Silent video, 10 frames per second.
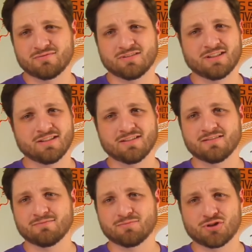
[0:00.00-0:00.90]

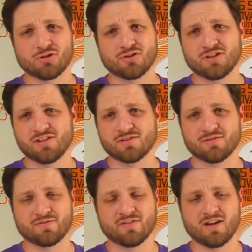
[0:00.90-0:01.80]
I'm sure she's
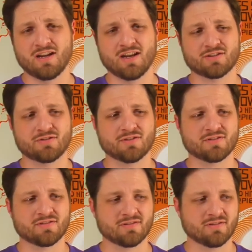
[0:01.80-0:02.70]
a fine
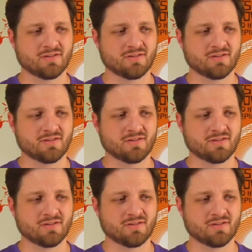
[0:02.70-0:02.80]
actress.